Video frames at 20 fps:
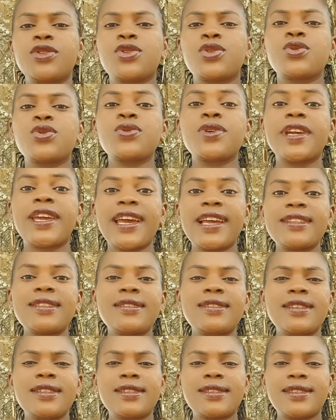To get
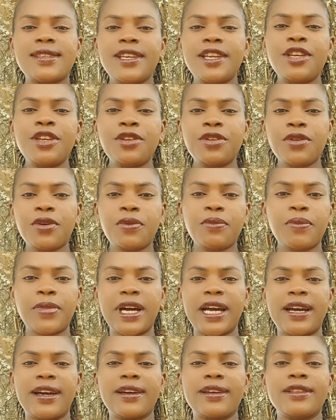the TIN
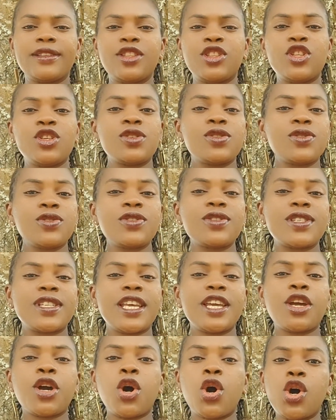number does not
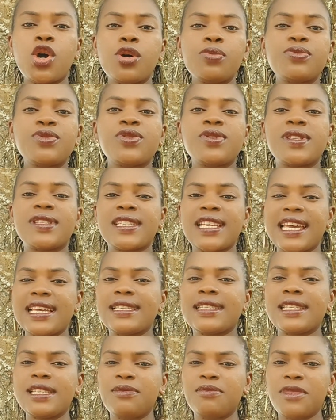take up to
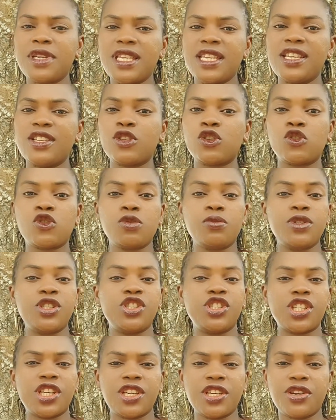30 minutes to be
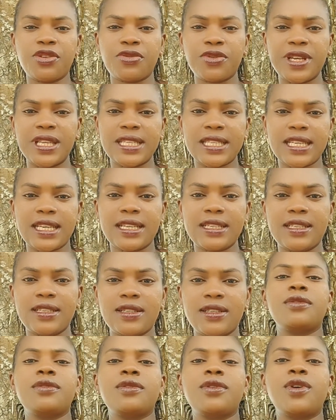generated.
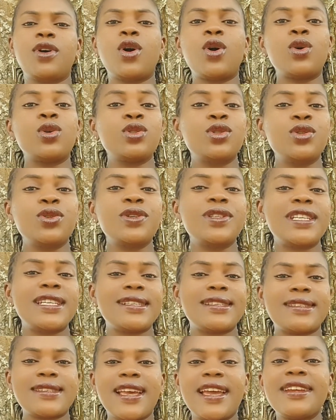Although they
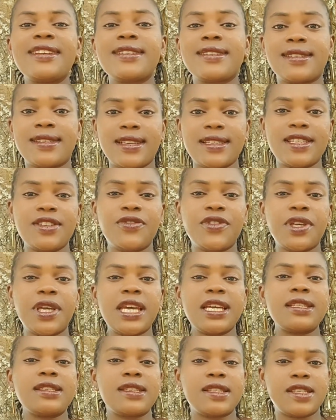said the
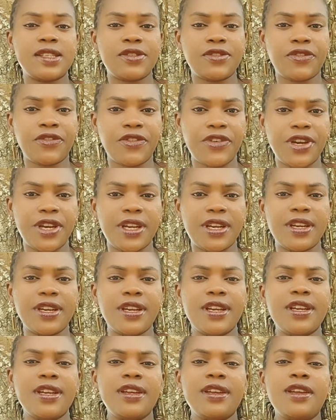certificate is free,
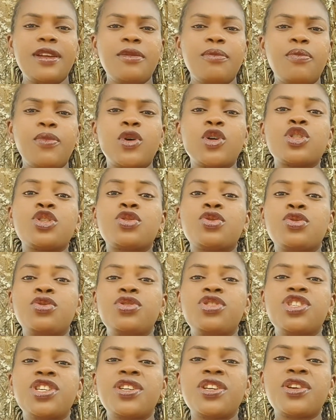but to
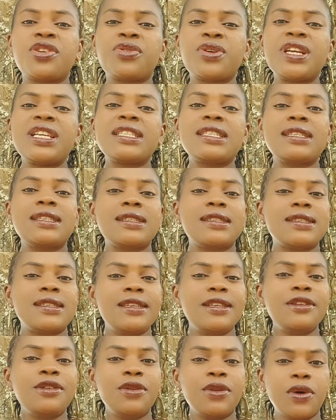generate the
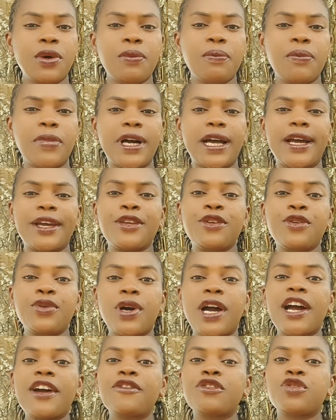TIN number, you
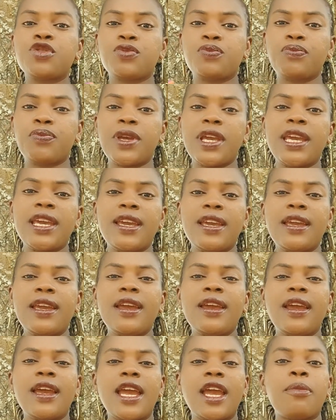have to pay
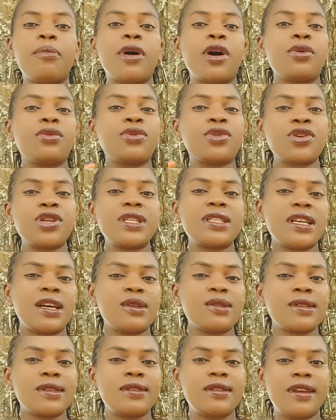about
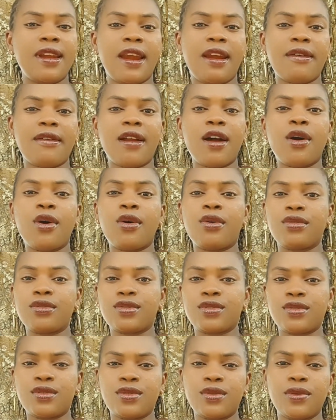3,000 Naira or
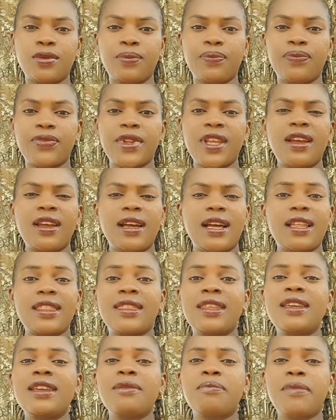so. I
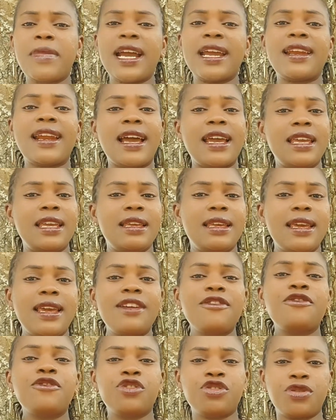think mine, I
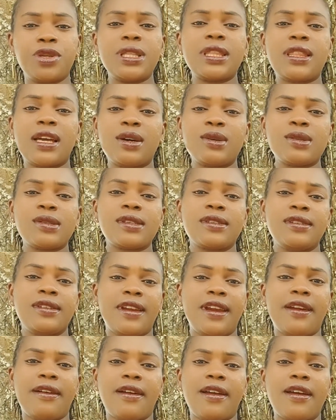gave 3,000
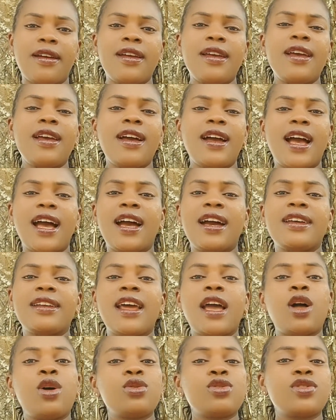Naira, and
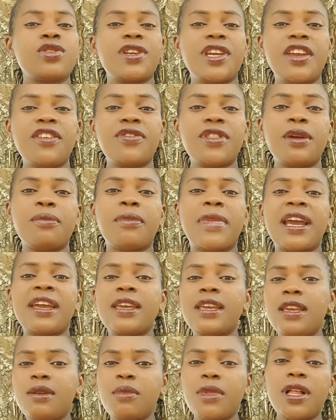I also gave them my
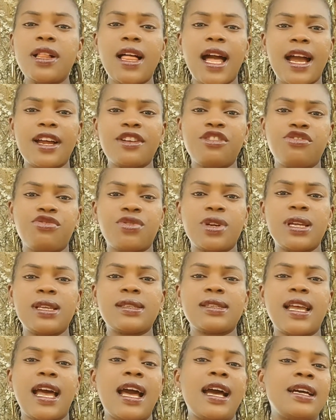email
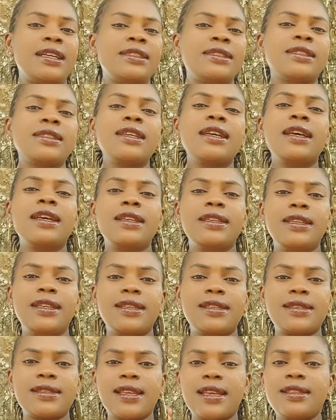address and they
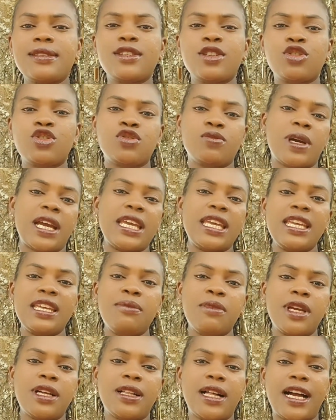sent it to my
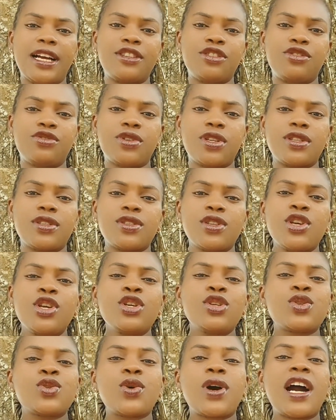email address.
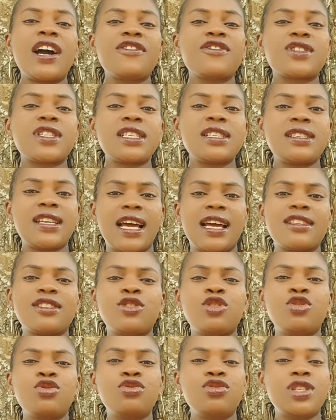So after
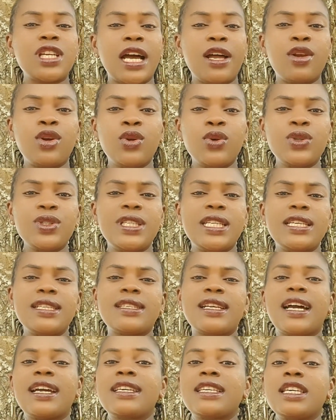that, you download
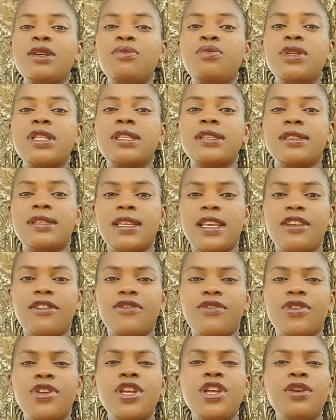it and keep it
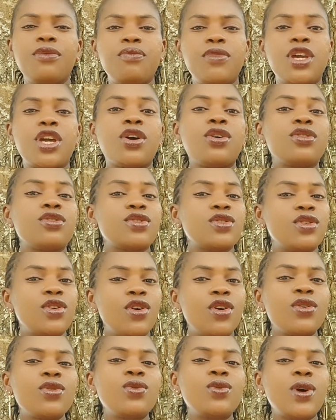safe because
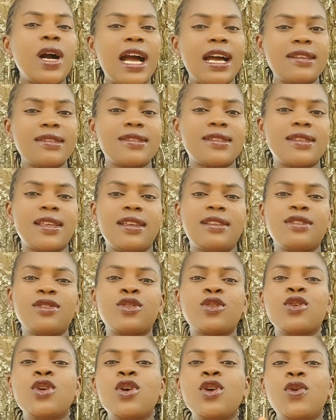Google
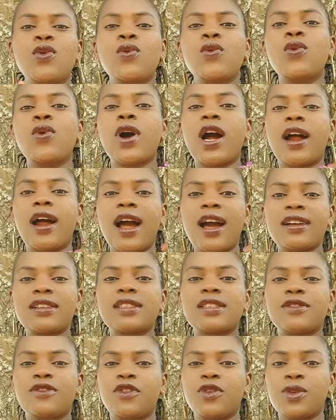AdSense will
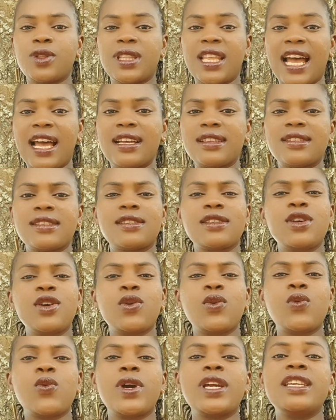ask for that
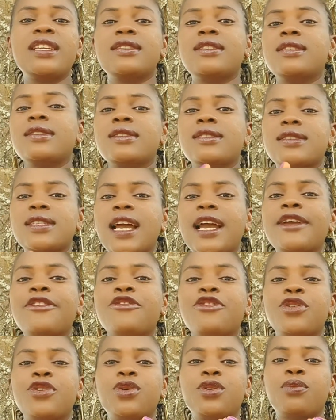when it is time
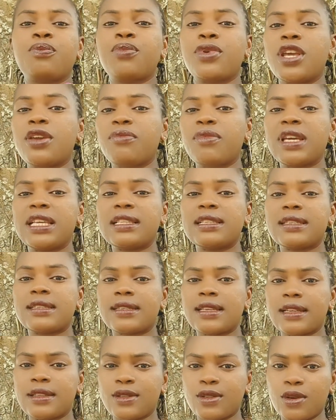for your payment
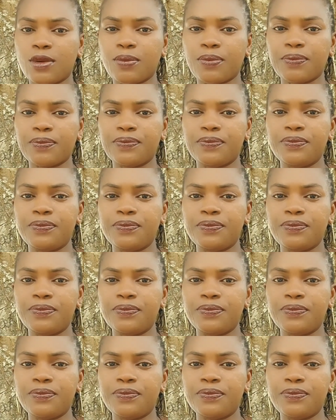setup.